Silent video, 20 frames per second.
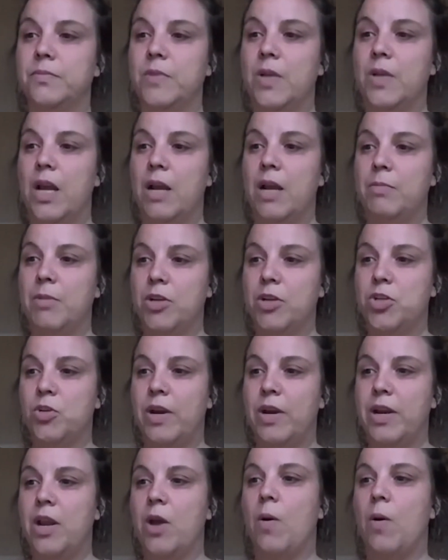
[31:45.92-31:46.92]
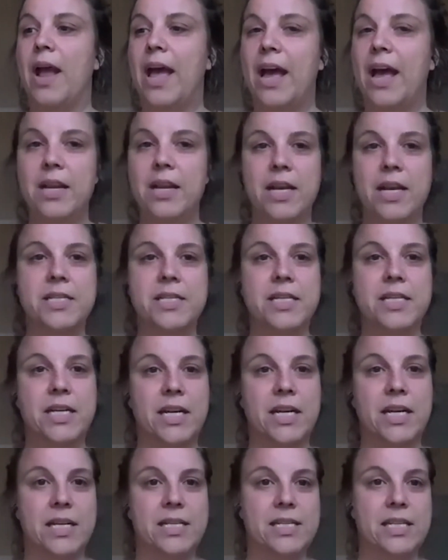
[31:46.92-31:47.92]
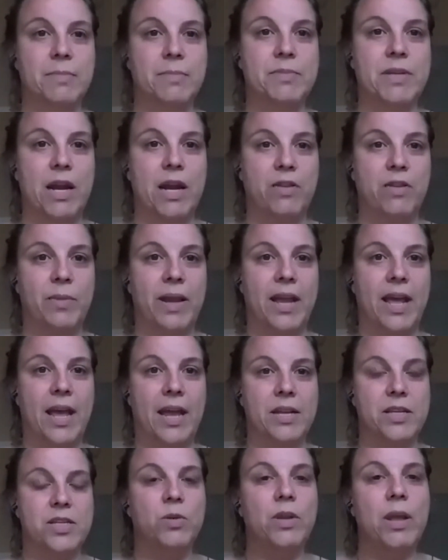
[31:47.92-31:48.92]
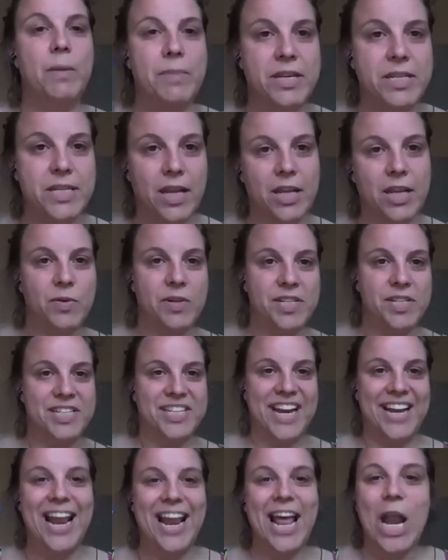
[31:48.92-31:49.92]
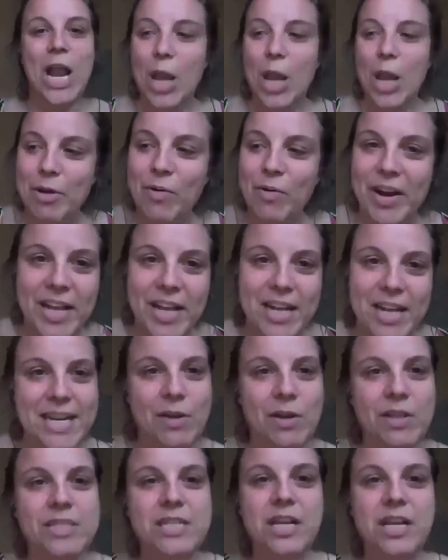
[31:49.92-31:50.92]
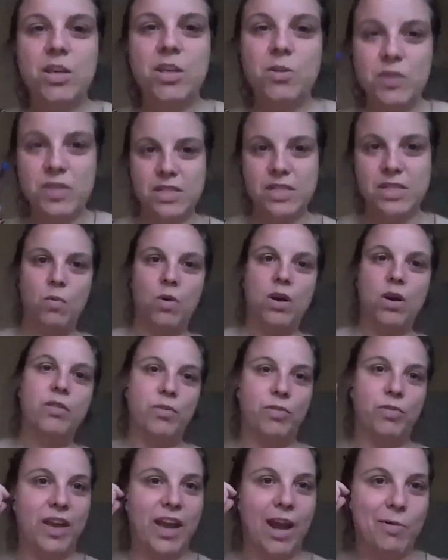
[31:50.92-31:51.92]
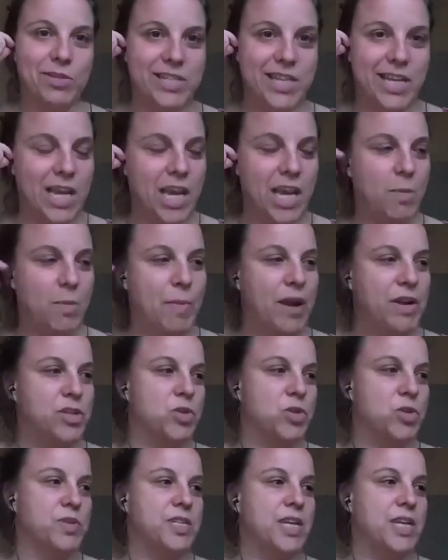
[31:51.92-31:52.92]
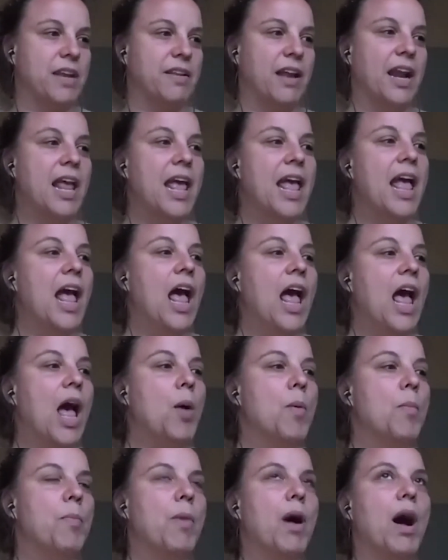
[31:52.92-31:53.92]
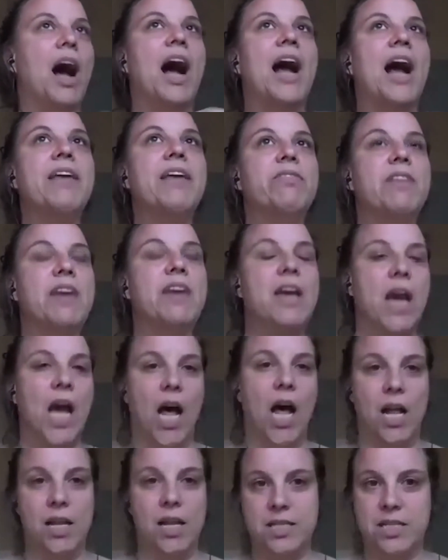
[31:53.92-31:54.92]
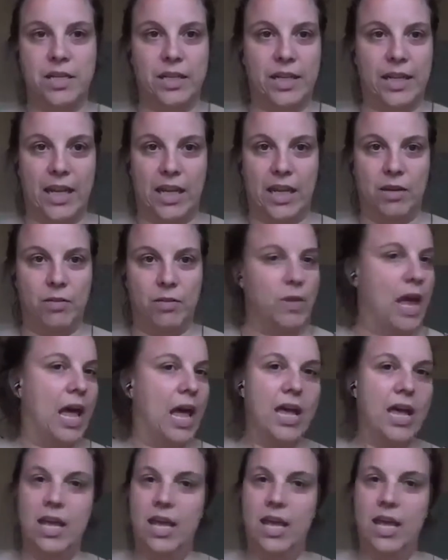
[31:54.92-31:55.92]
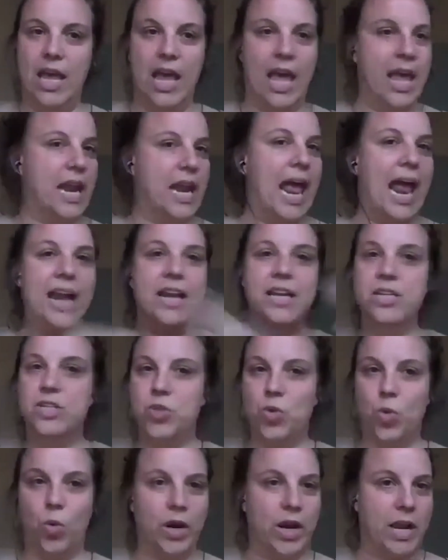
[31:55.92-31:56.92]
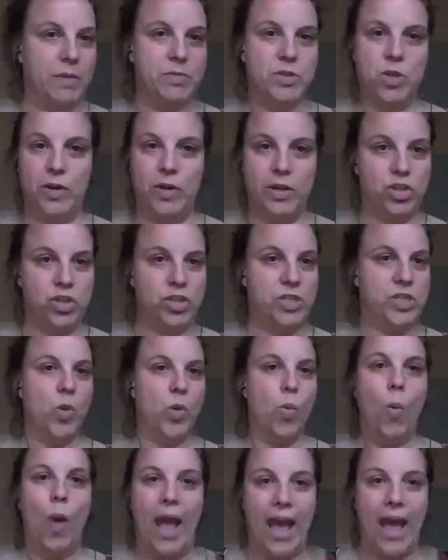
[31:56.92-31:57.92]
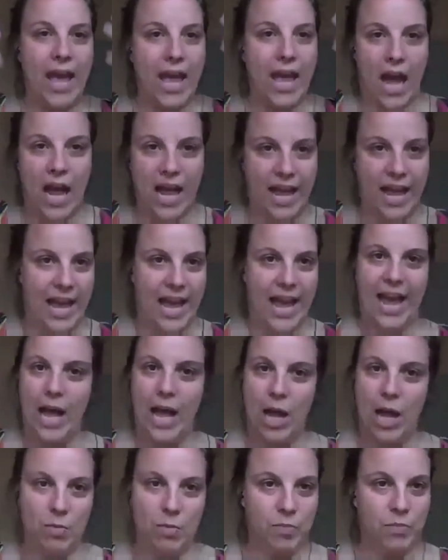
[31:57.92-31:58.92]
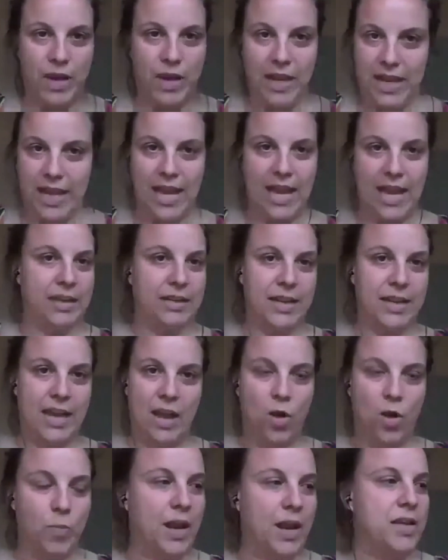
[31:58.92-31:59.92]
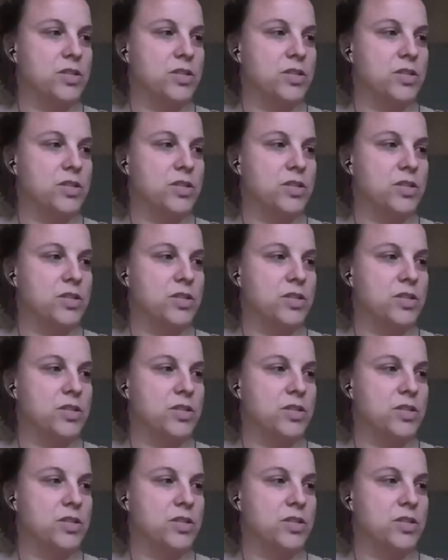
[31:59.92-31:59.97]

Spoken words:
I'm not sure I know. I had an idea and it slipped out of my head. So let me tell you instead. Let me write that down and tell you instead one other thing I was thinking about as you were saying that. I think constantly in any story I'm doing, just the way I am, I can't help it as a